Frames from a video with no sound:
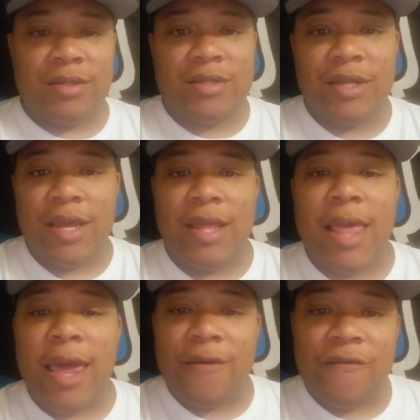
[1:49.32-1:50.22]
to the
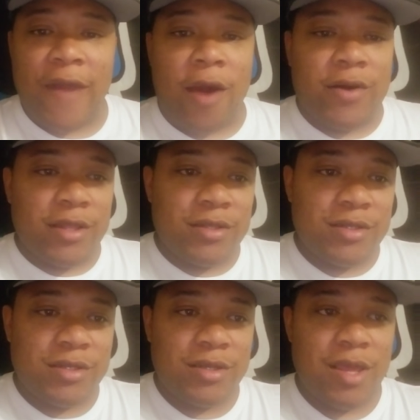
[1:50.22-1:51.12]
Atlanta
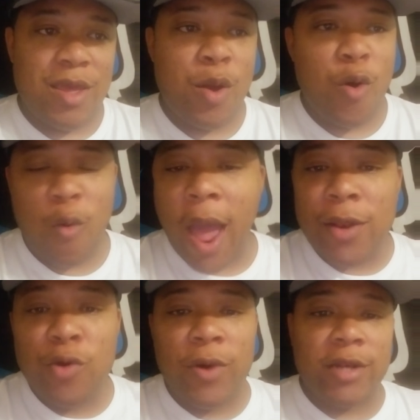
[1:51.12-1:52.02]
Falcons, who I
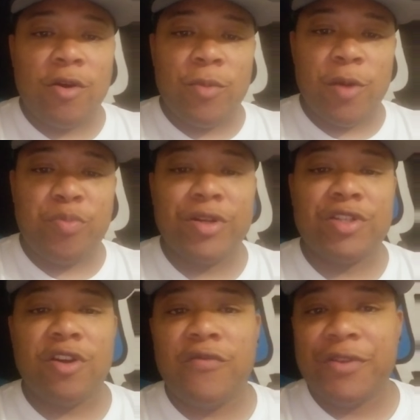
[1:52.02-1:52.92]
knew wasn't gonna be a
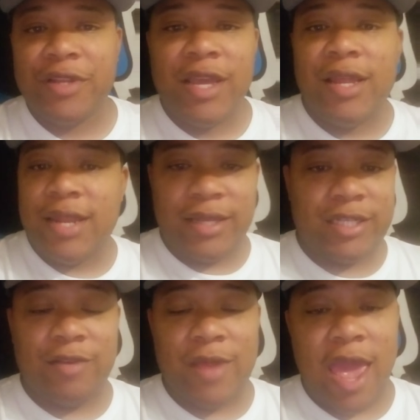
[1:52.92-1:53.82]
pushover. They
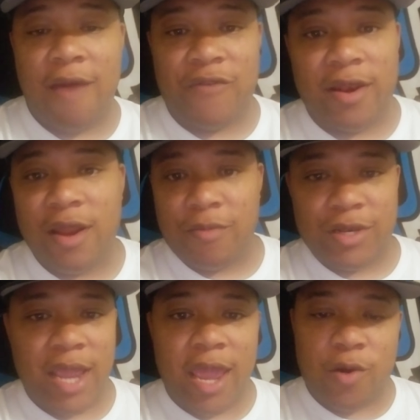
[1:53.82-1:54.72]
seem to have our number.
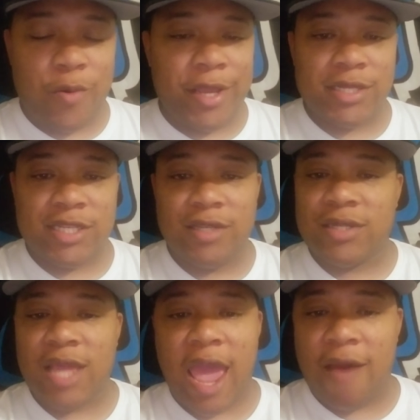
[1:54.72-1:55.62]
Dan Quinn
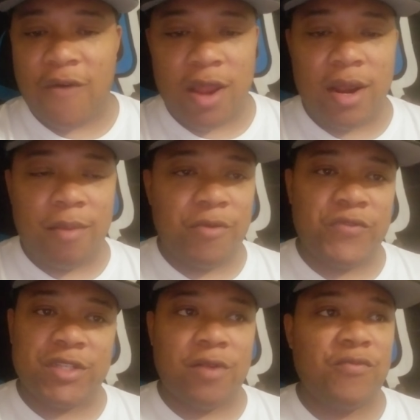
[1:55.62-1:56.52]
seems to have our number
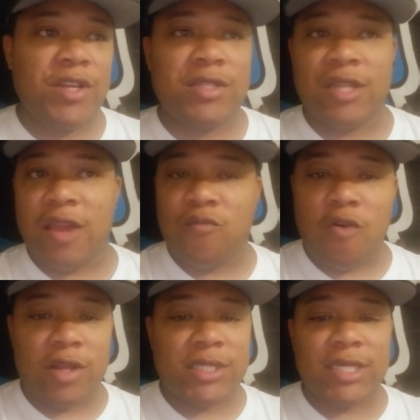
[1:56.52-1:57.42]
for some reason. They've
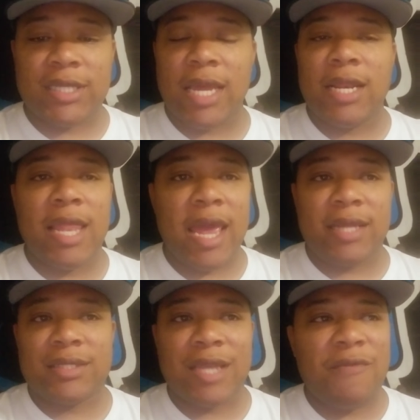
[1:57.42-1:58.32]
won six out of the
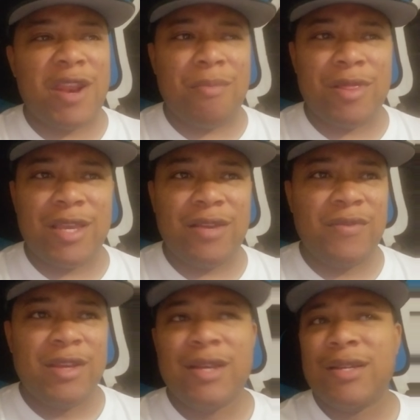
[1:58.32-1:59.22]
last seven, I
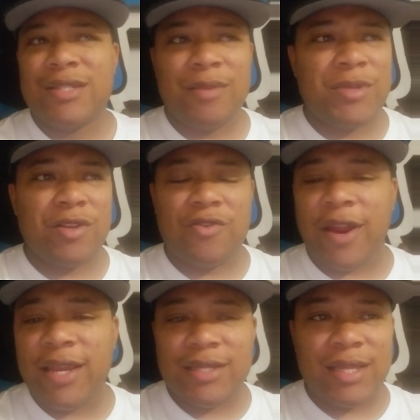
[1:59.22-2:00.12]
believe something
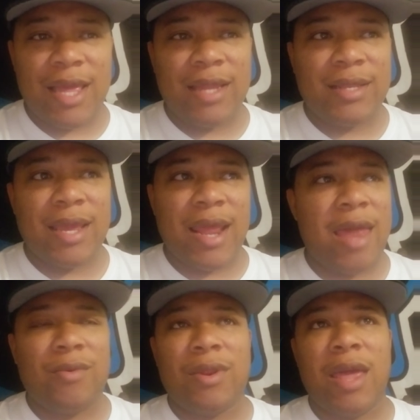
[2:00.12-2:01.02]
crazy like that. I
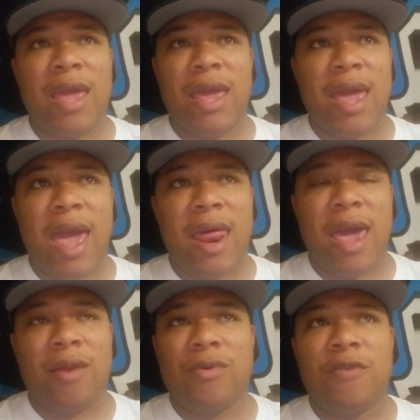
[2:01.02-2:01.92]
don't,
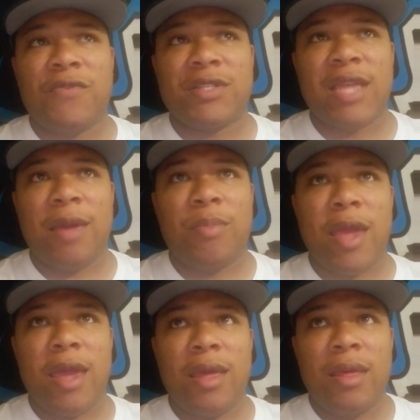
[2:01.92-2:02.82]
I, don't know if it's that
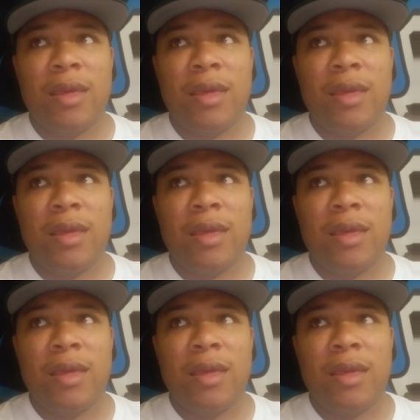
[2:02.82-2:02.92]
bad.